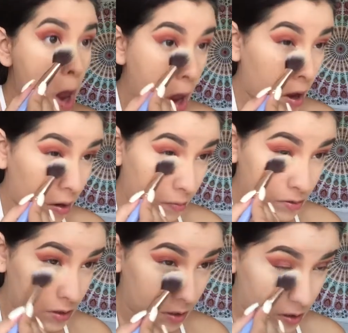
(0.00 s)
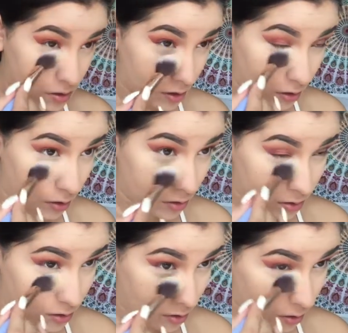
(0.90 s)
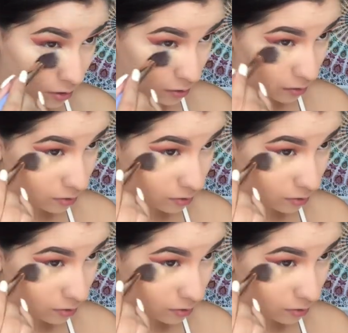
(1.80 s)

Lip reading: And I'm just going to set the concealer.